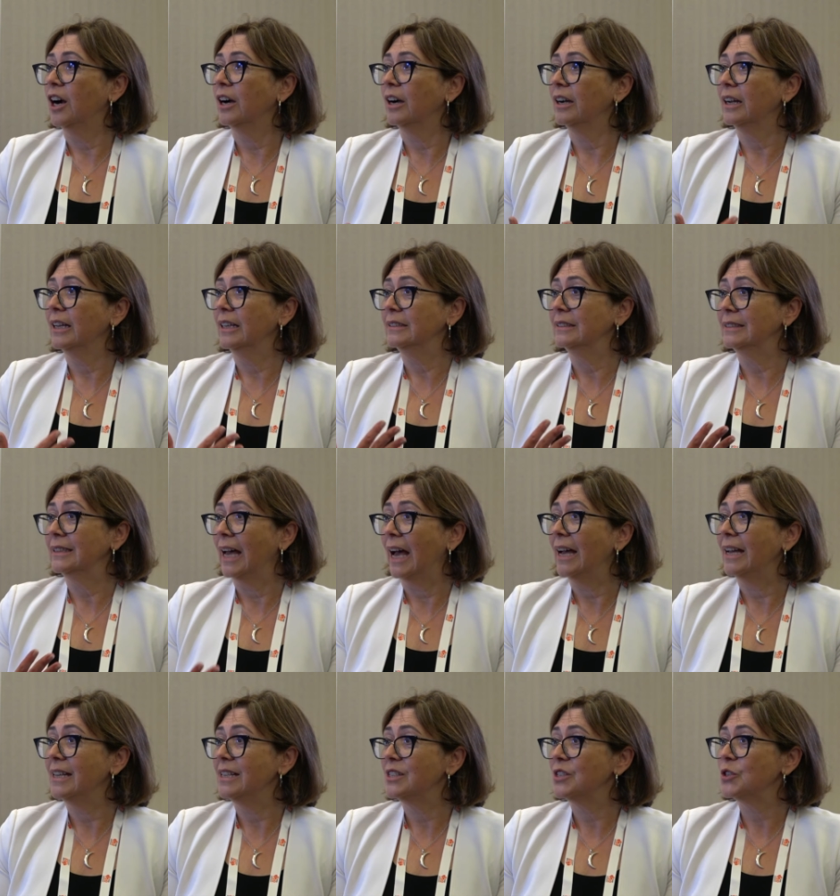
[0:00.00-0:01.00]
are
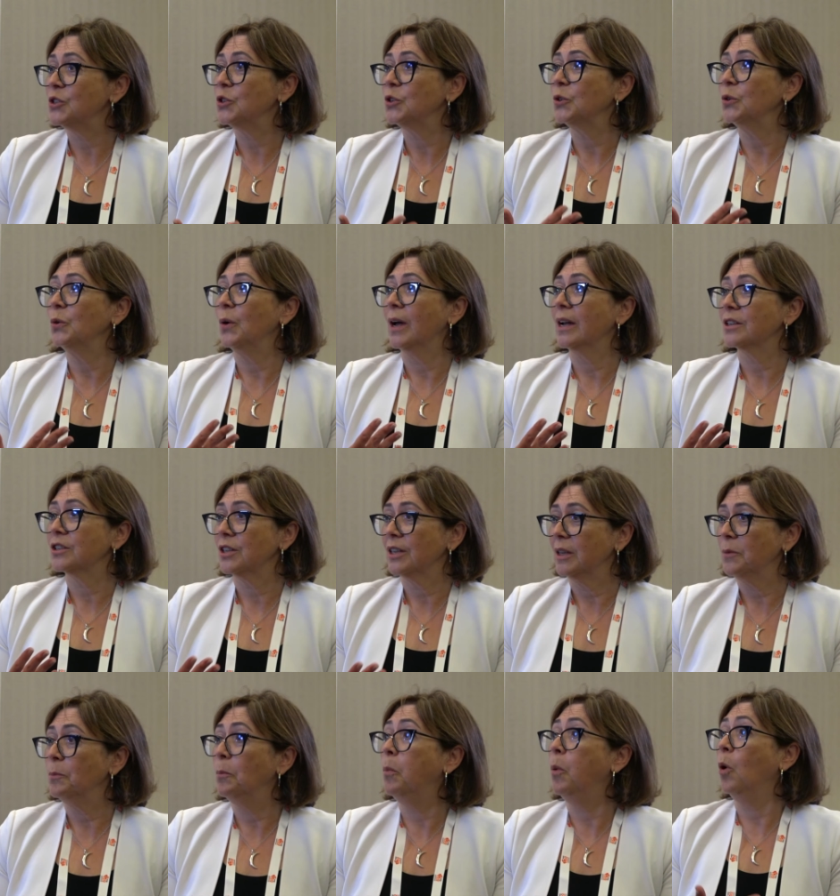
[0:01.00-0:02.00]
enticed to
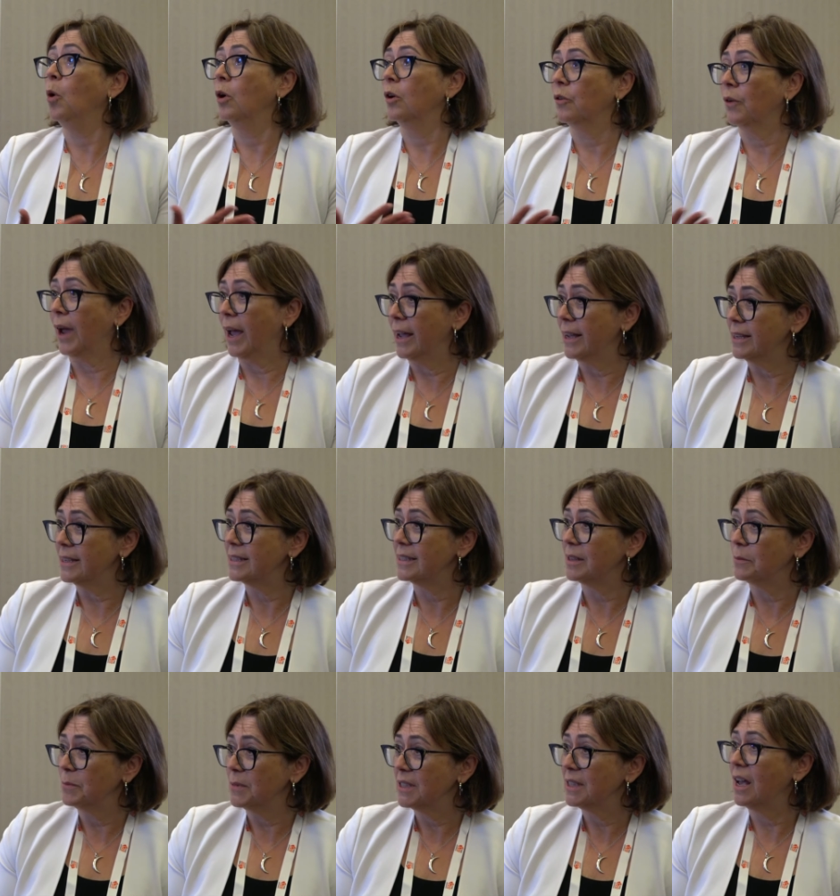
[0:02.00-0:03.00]
actually
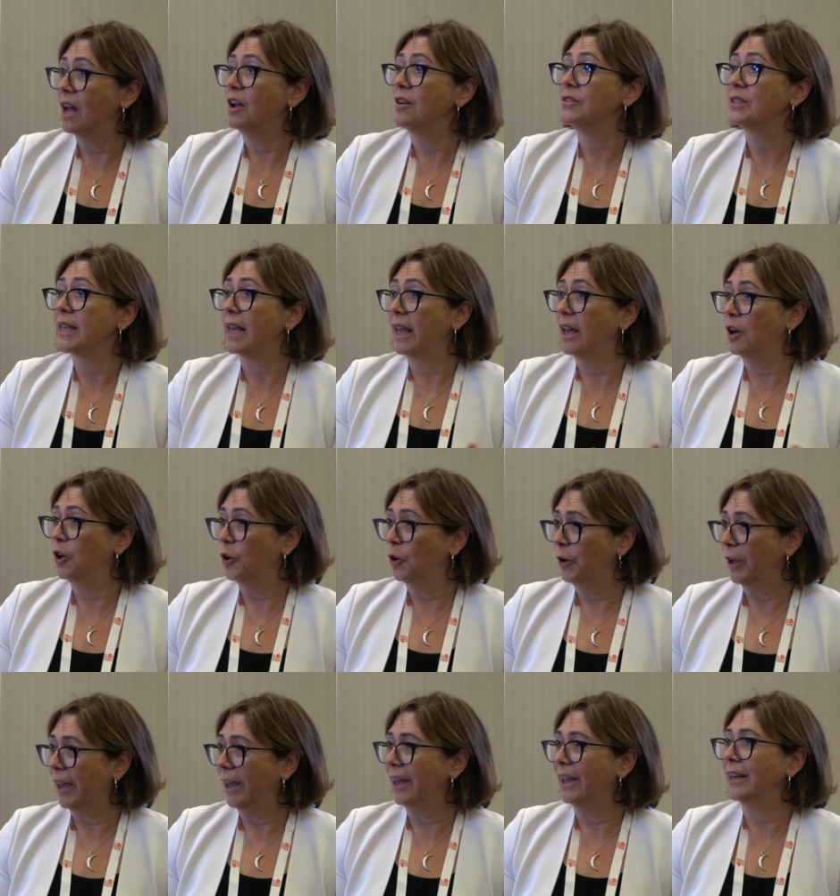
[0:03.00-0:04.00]
polarize themselves, right.
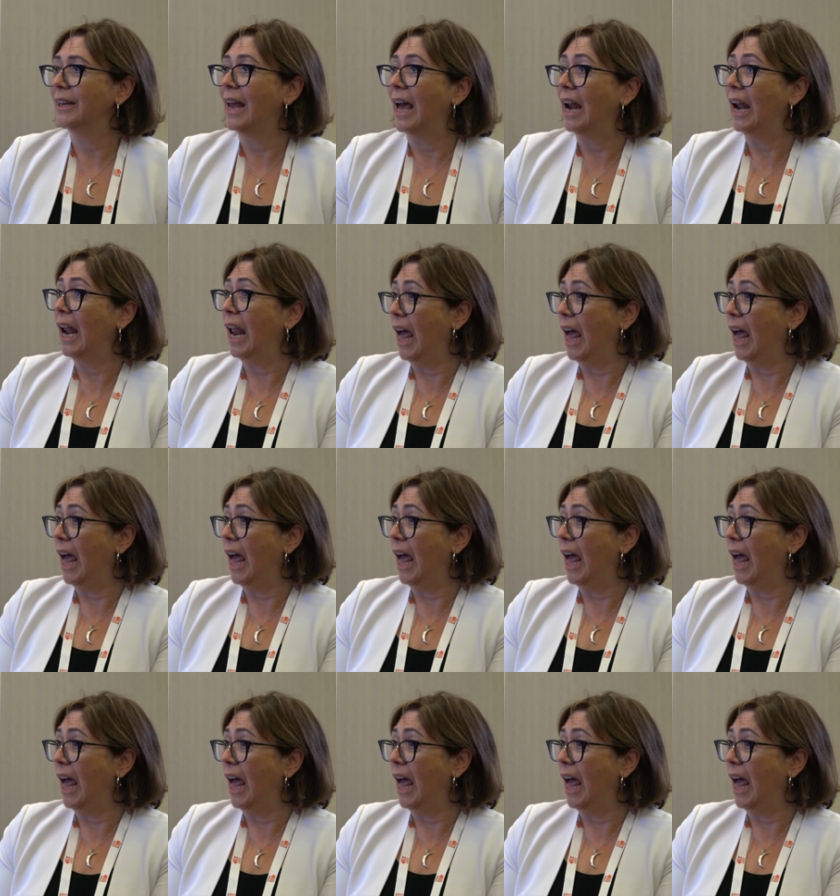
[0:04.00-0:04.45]
elongate,